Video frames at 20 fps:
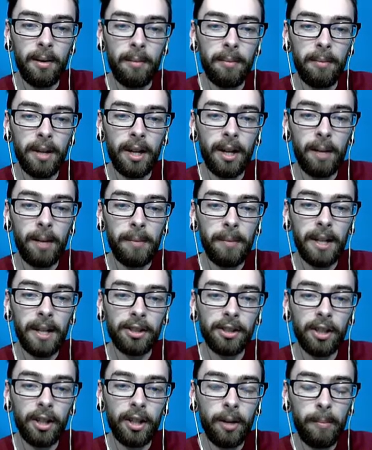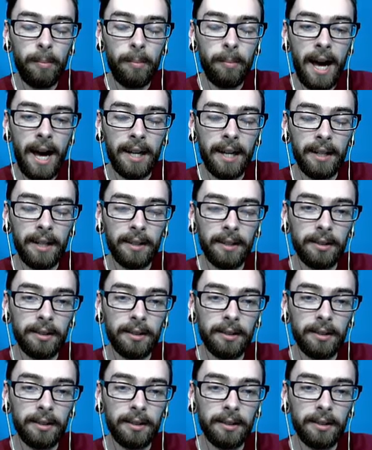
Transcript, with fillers: But uh, I'm actually going to go back